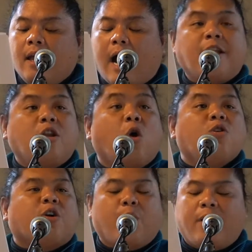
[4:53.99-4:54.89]
I
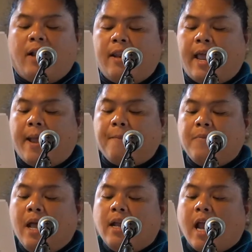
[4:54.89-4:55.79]
know your real name.
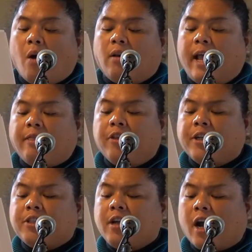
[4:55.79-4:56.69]
Now let
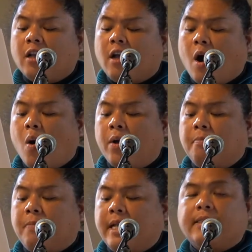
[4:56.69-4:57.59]
this girl go
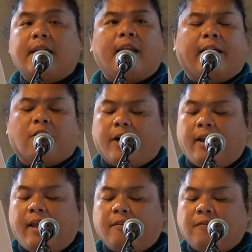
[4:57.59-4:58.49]
in peace and let her
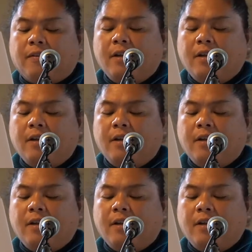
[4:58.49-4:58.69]
live.